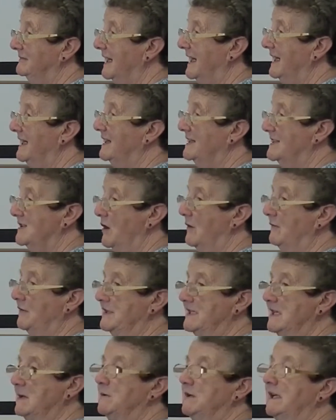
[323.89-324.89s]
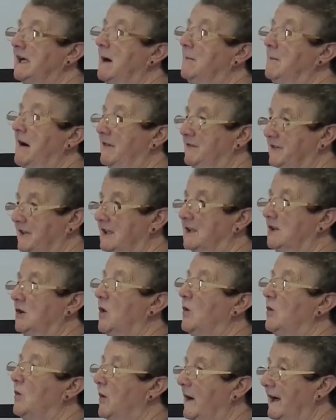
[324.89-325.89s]
And this obviously would come after a
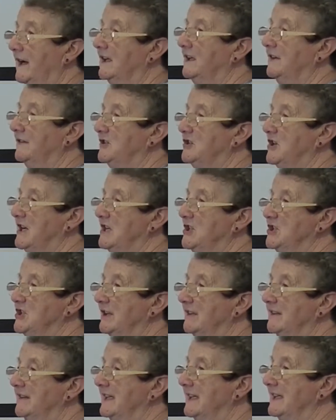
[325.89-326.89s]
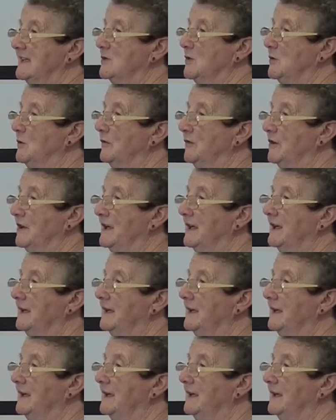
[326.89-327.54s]
long while of changing things over.